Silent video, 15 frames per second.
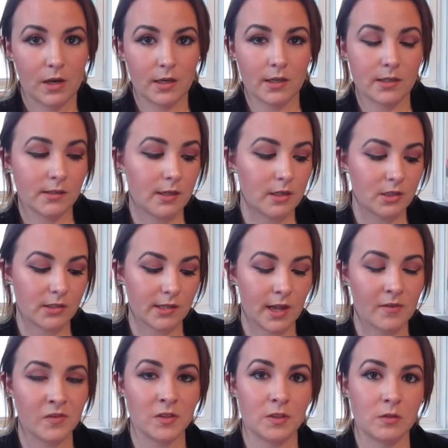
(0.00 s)
guess I just
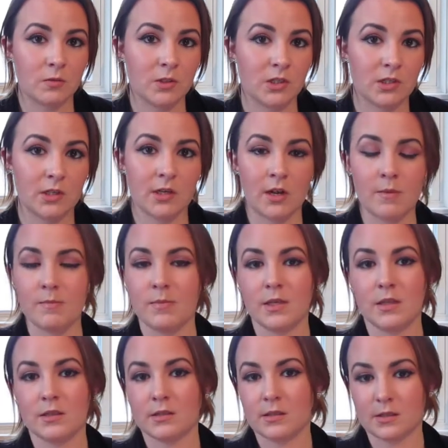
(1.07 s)
haven't switched it up
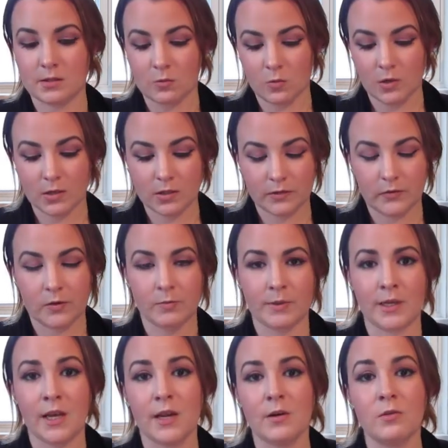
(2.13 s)
because this works for
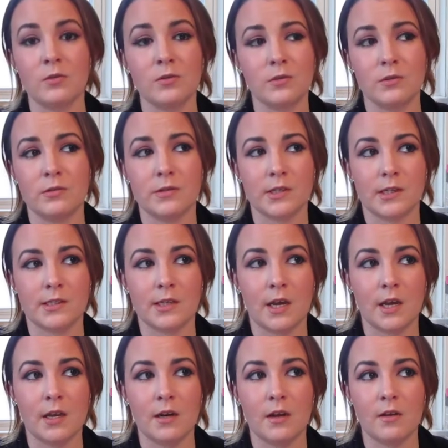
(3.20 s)
me. I don't use a
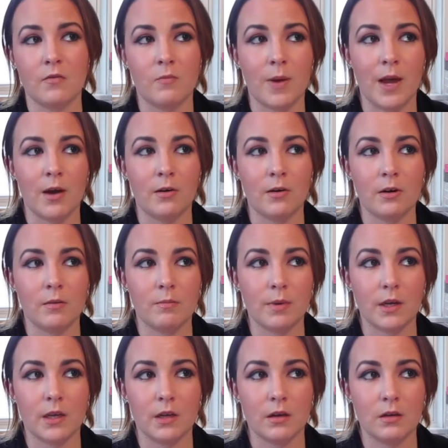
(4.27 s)
ton of powder,
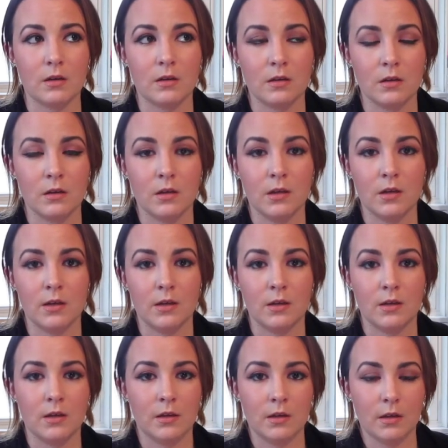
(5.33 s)
but
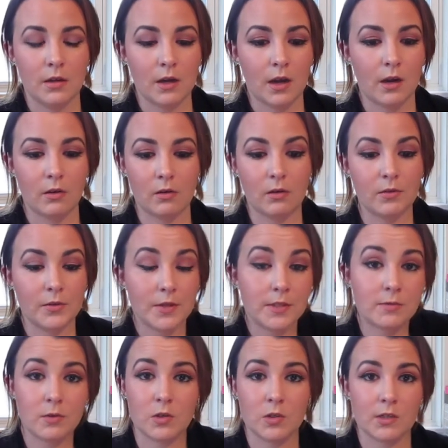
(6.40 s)
I don't know,
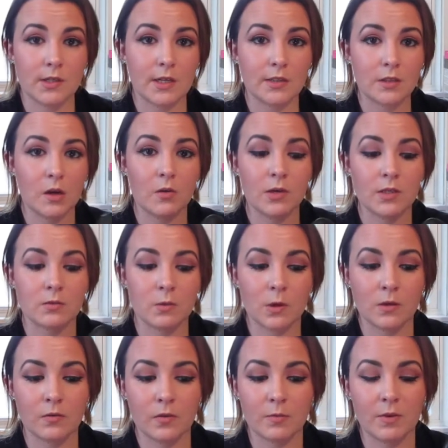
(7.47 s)
this one just has always
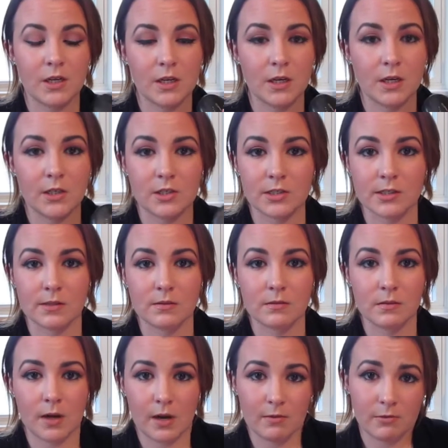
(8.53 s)
worked for me, and I
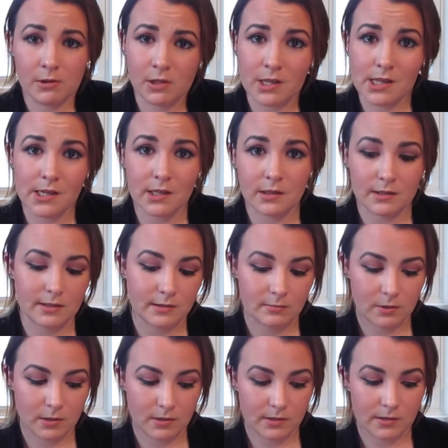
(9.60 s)
really like this
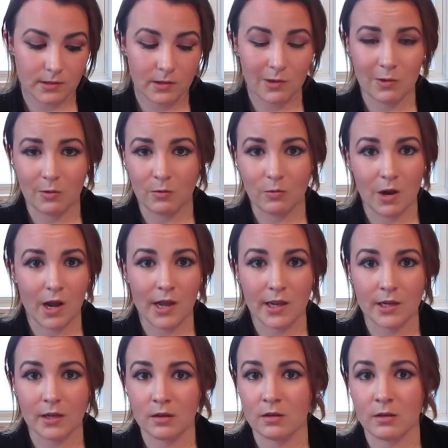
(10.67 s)
one, so
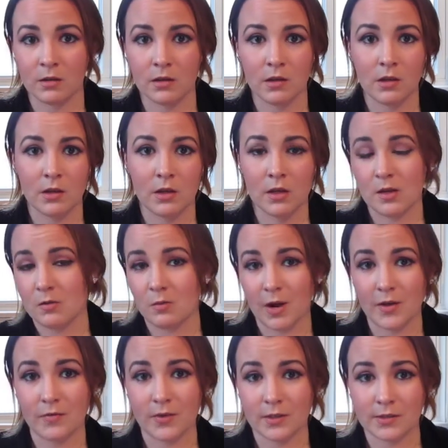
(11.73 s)
why
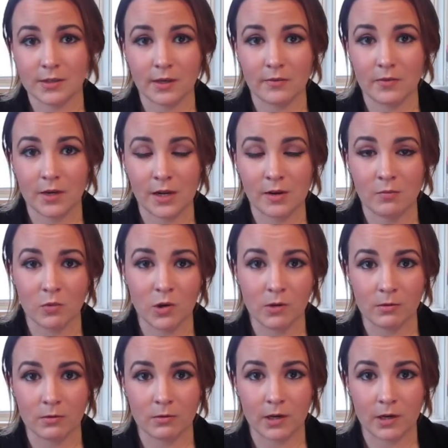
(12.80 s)
fix it if it ain't broke,